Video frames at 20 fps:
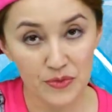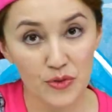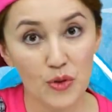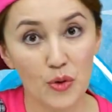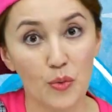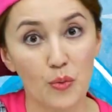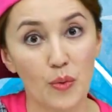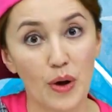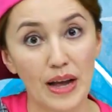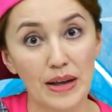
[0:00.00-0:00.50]

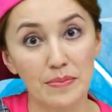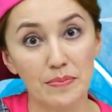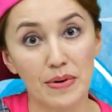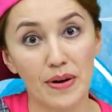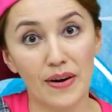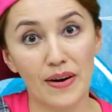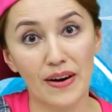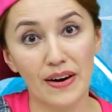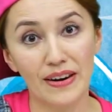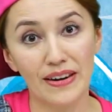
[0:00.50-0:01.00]
The white
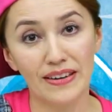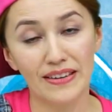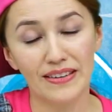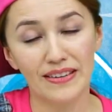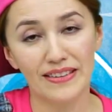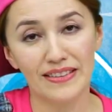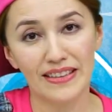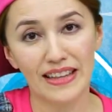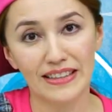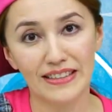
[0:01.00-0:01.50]
part,
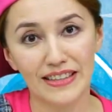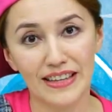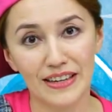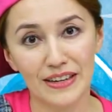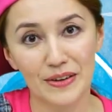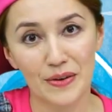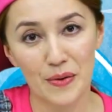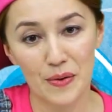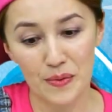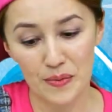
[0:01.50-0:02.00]
that's going
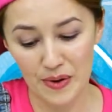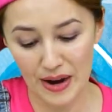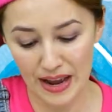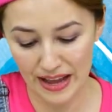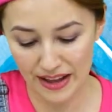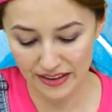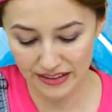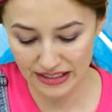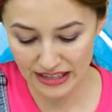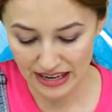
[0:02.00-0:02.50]
to go
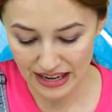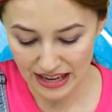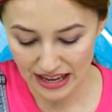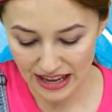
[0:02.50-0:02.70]
around,